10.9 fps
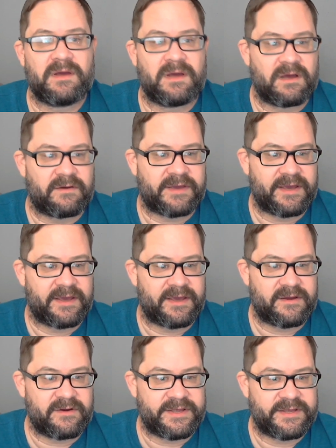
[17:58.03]
Okay,
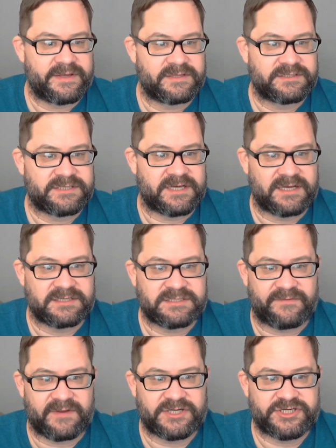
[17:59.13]
here is
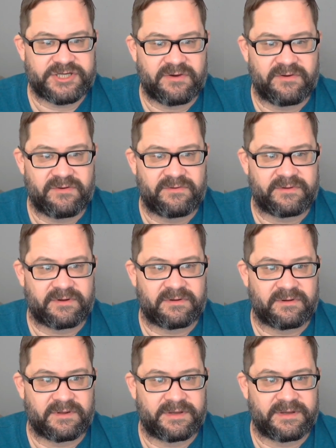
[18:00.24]
something I showed
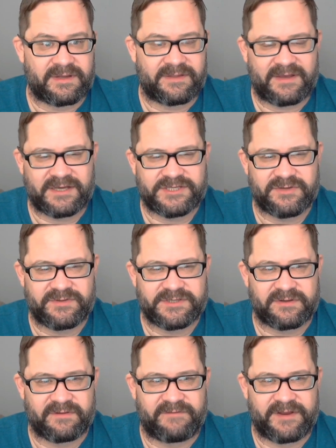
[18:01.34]
on, I think I showed this
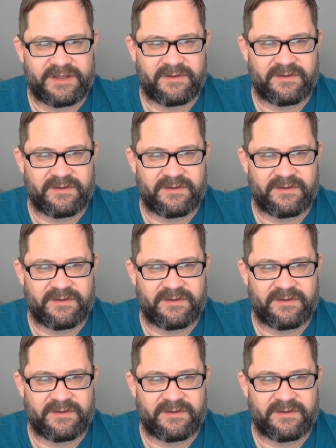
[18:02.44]
on a video